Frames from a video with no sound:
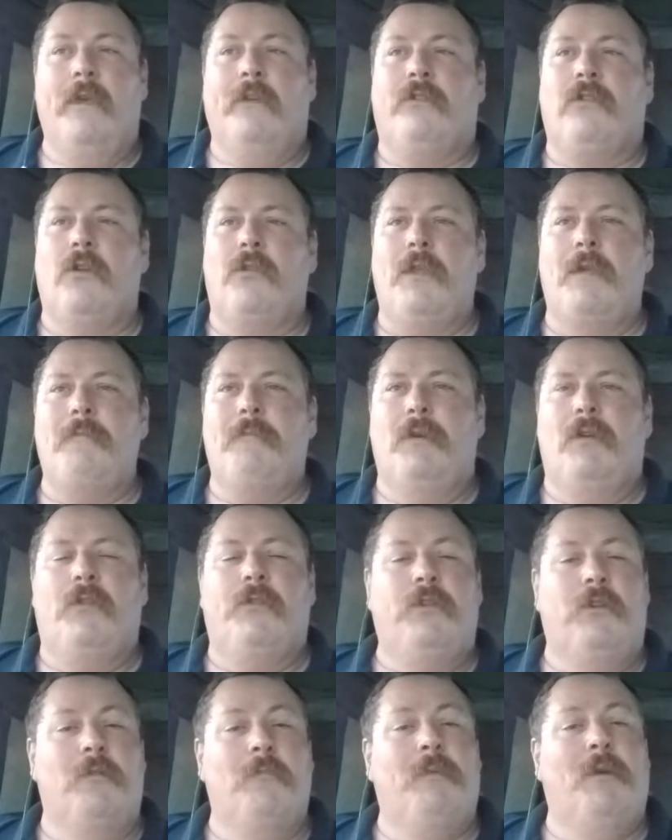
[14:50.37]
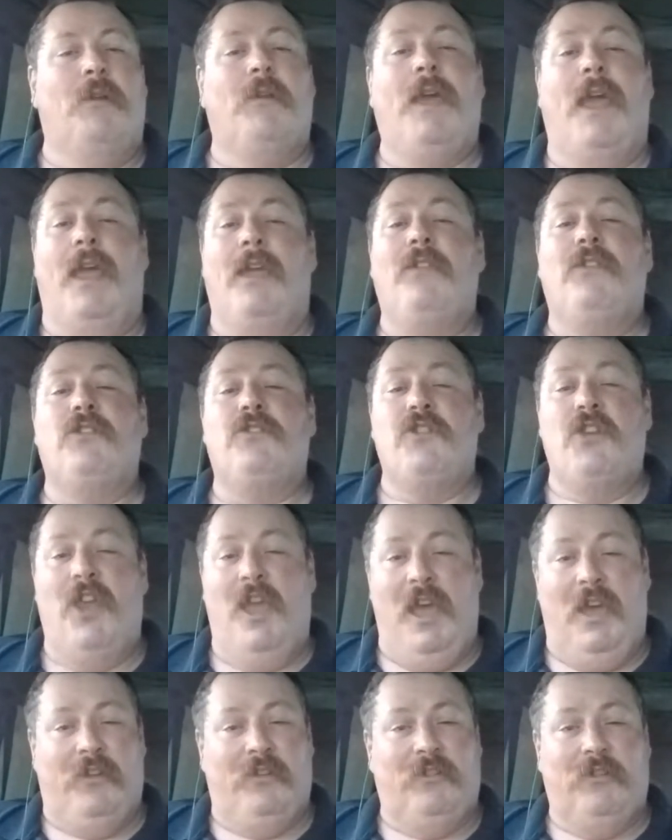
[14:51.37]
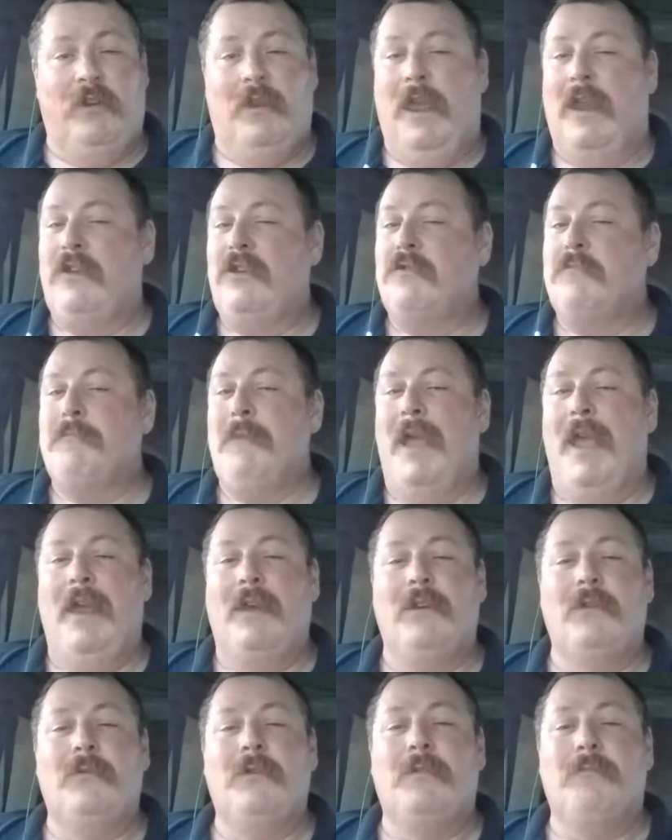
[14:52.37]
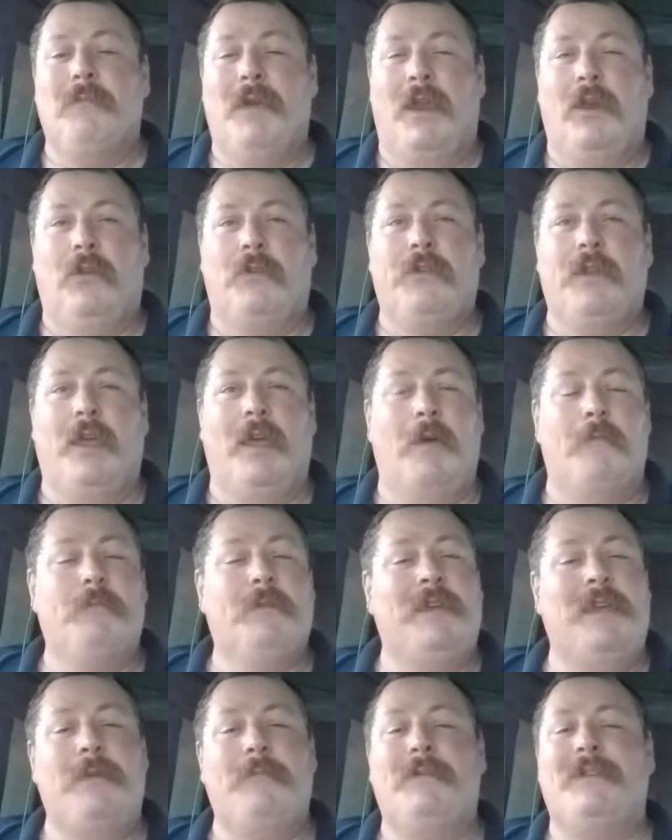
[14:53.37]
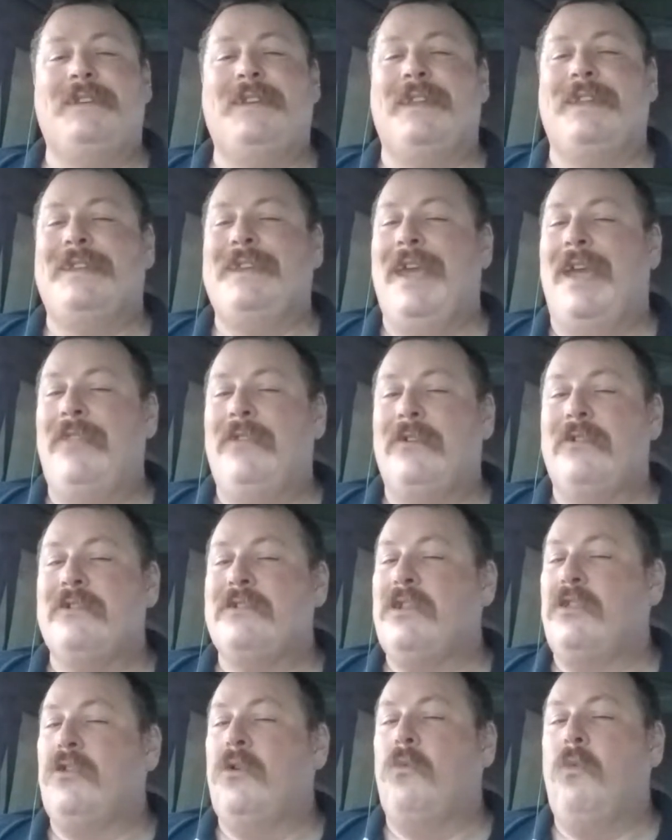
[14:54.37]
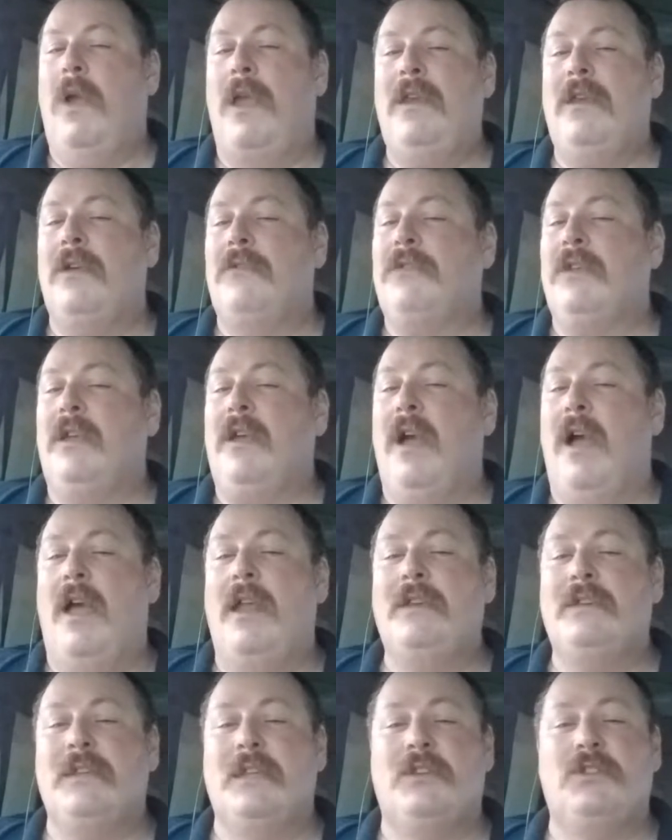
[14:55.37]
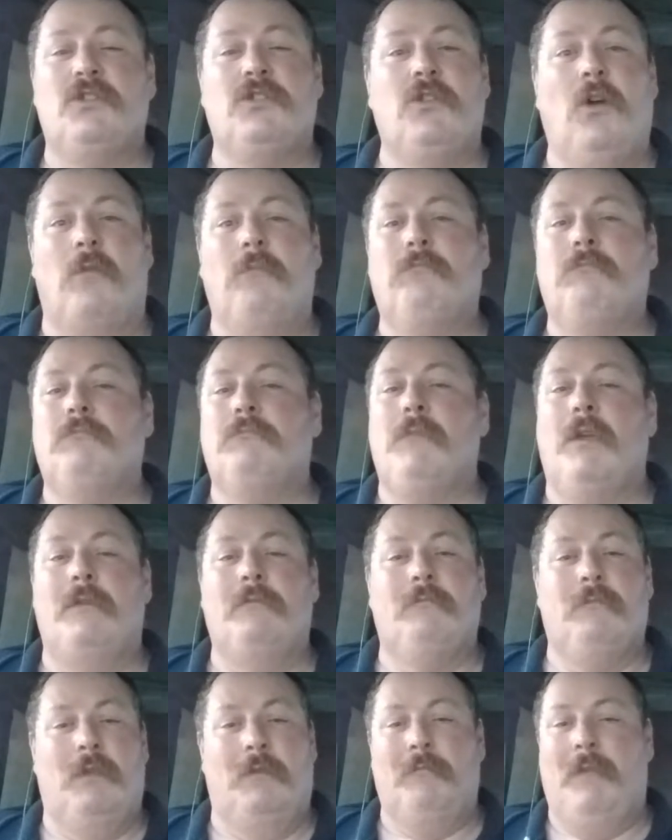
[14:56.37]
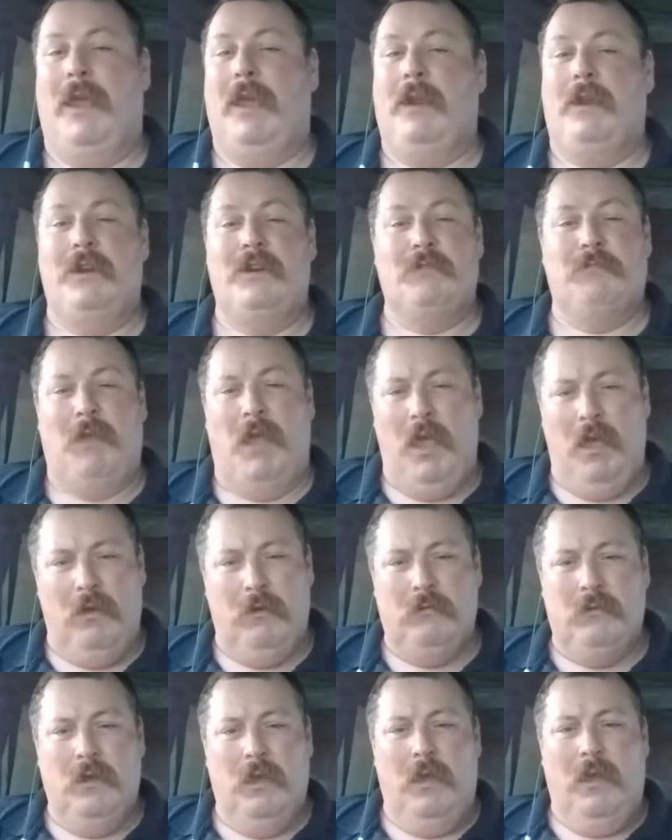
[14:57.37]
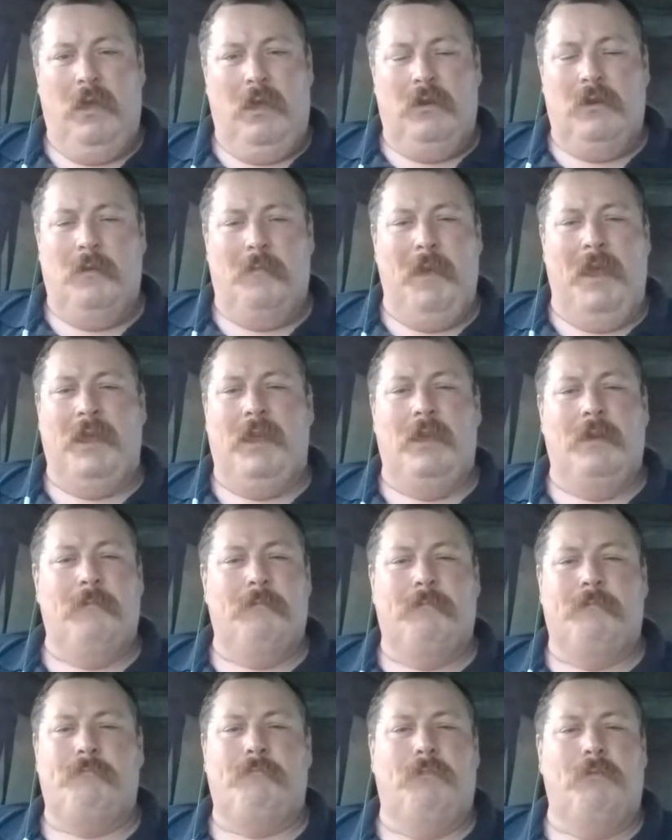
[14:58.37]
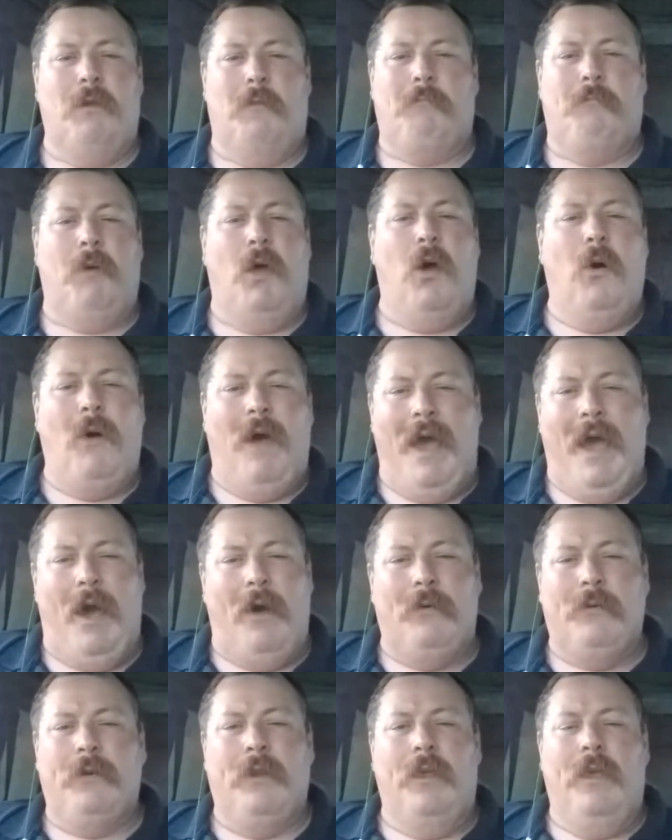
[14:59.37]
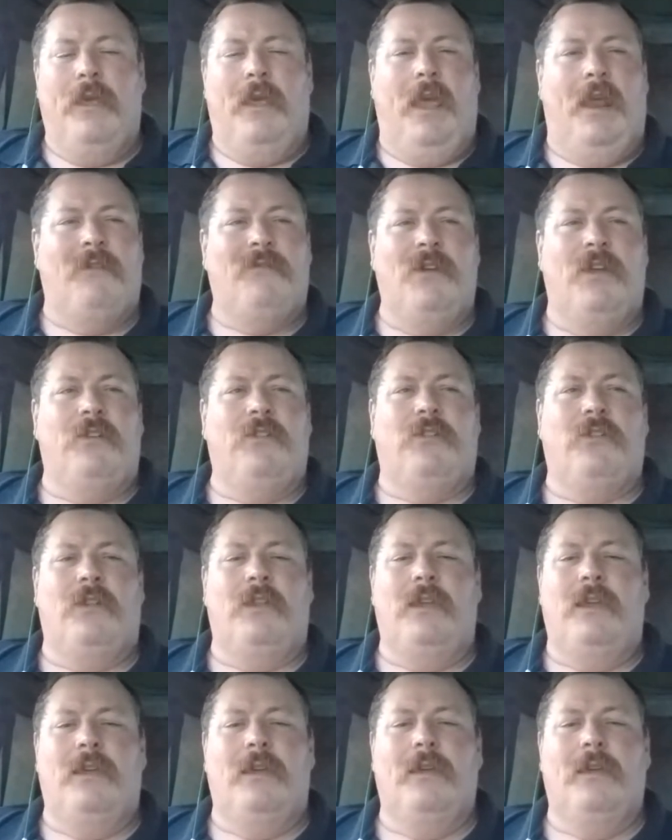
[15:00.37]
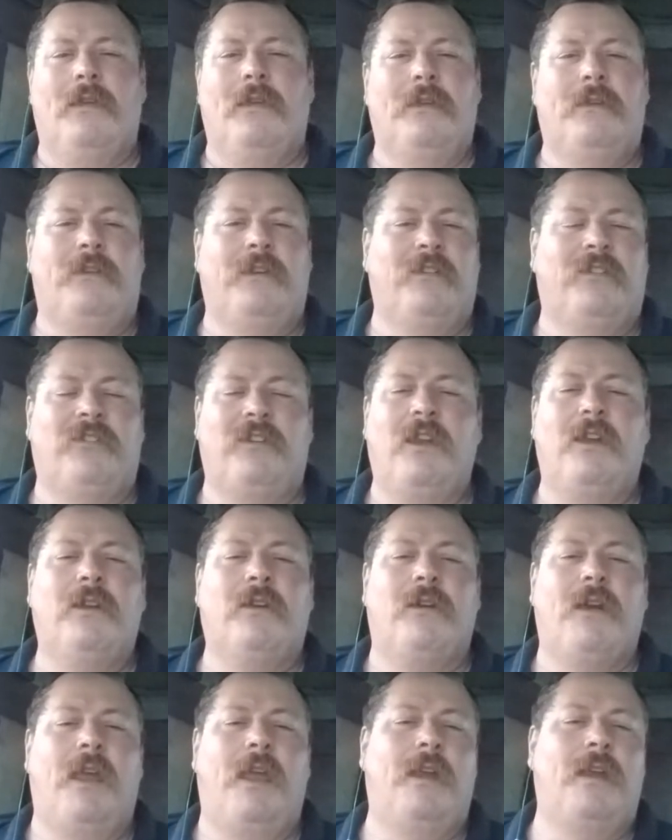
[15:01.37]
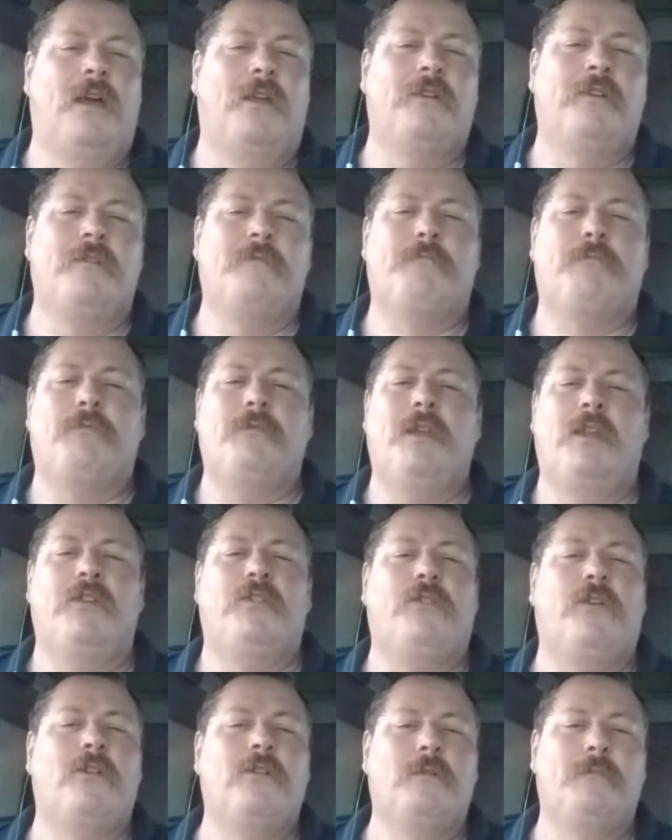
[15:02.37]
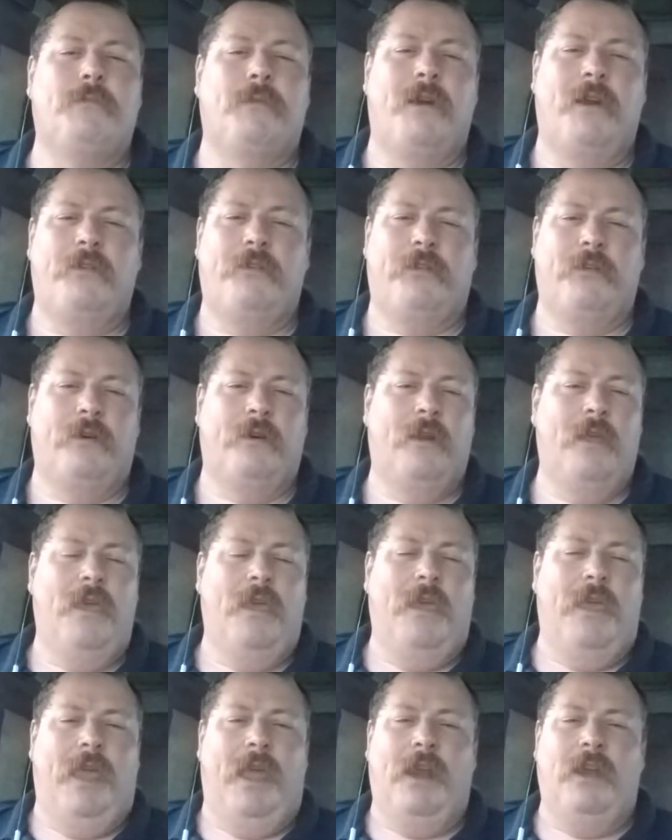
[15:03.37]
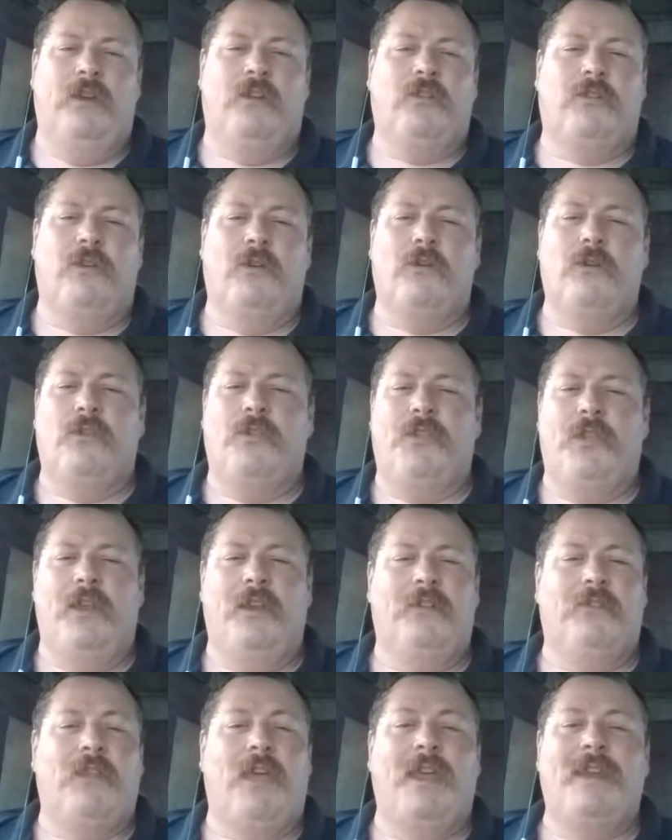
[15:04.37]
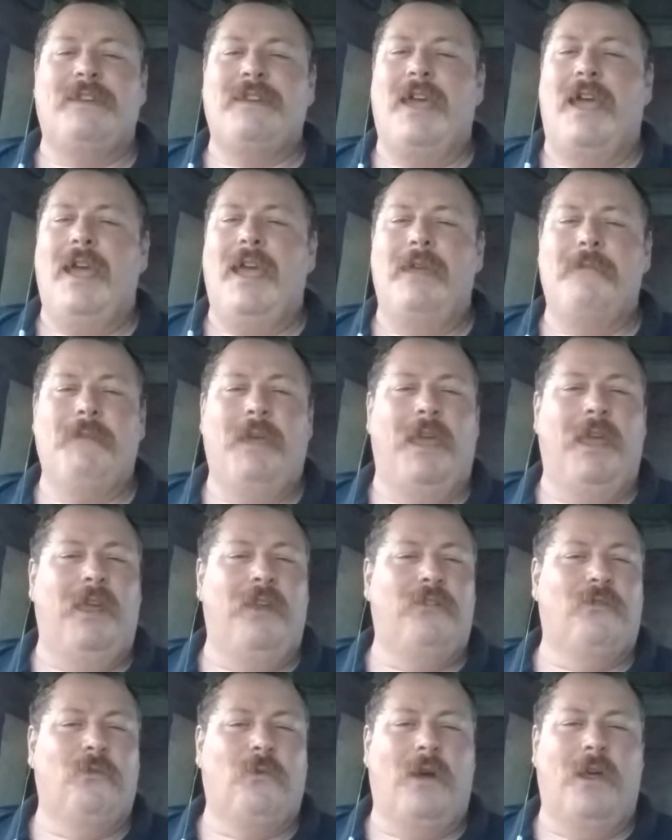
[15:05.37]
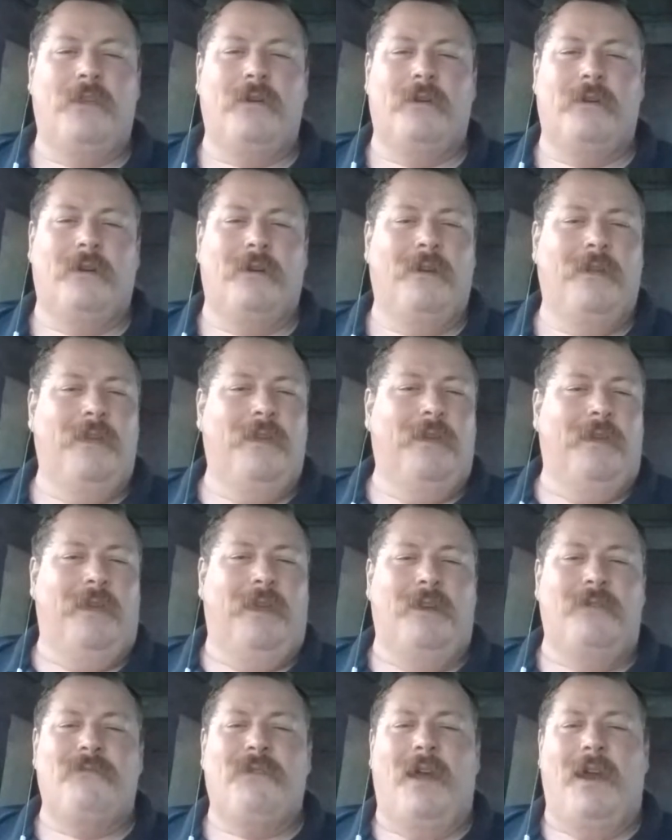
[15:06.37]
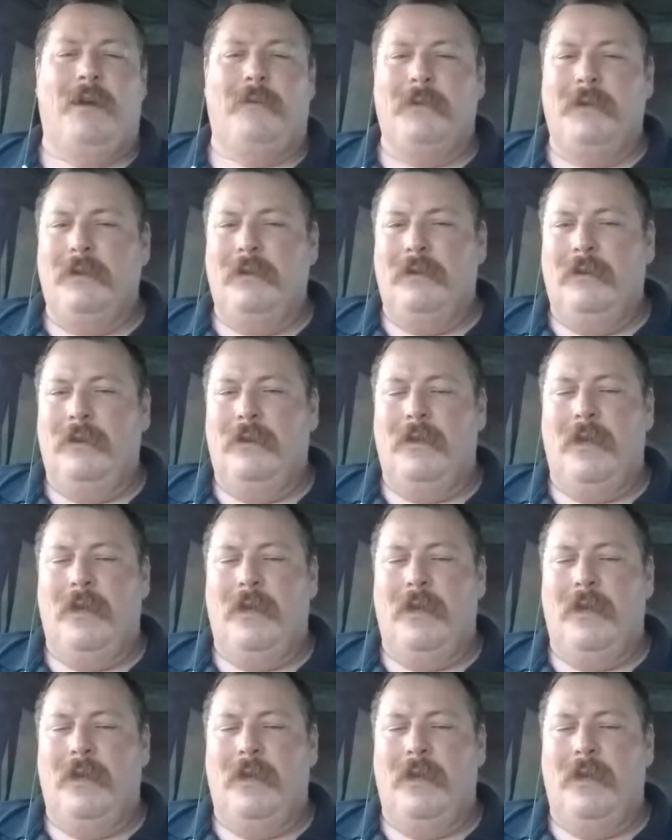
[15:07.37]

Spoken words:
So you build a chest and you band it with metal to help keep it together so the weight of the contents don't make it explode. They'll make it bow out and eventually disintegrate under internal pressure and external things like time, age, weather, environment.